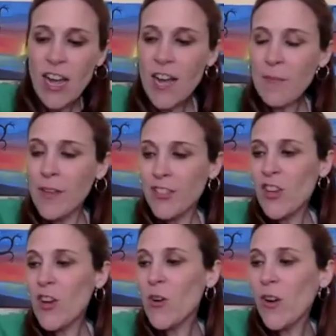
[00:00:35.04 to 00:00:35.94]
So
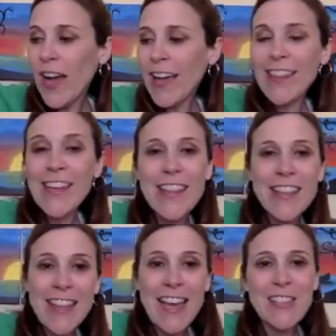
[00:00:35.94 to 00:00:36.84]
I think that is
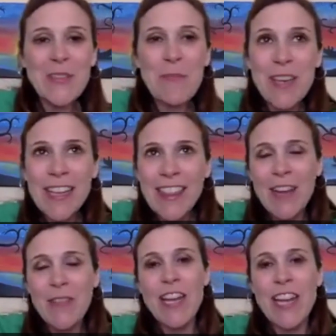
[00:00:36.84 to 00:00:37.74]
a big thing right now.
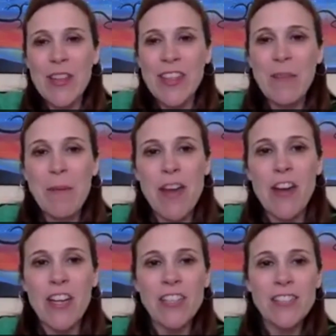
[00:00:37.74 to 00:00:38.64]
I think
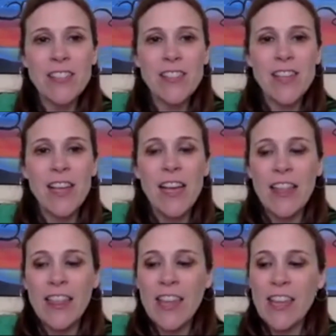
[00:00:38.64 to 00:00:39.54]
parents think
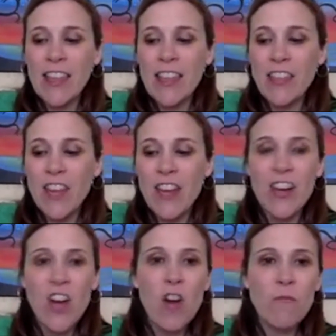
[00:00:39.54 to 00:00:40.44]
that they're
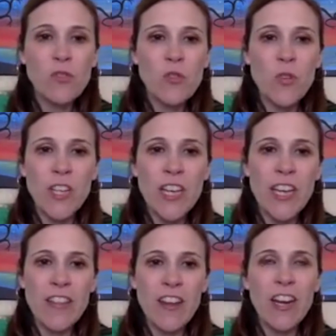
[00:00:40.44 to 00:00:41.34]
homeschooling and they're going
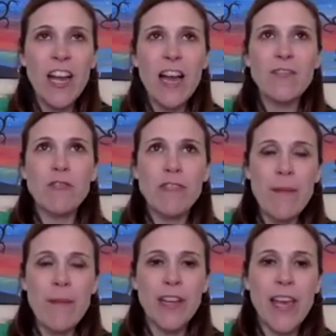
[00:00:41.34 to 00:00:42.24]
to have to
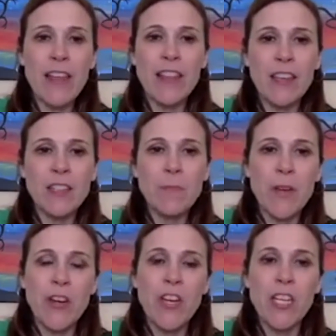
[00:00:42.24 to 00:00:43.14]
replicate the
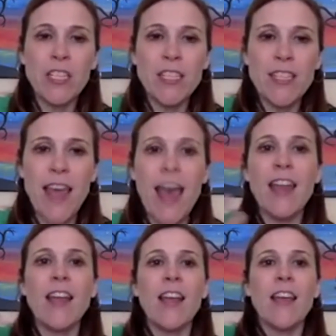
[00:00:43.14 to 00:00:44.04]
experience that
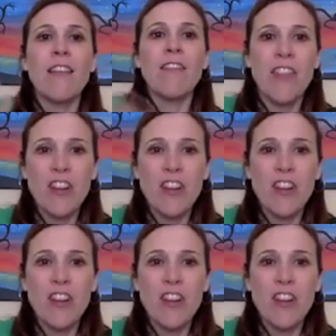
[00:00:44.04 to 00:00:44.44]
their